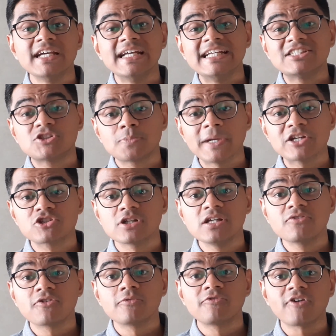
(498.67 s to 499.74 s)
especially
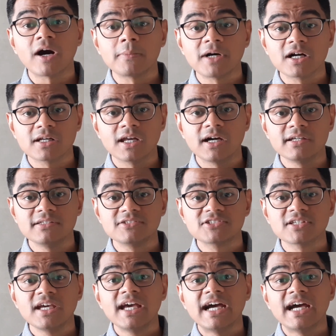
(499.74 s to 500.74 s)
from pharma clients,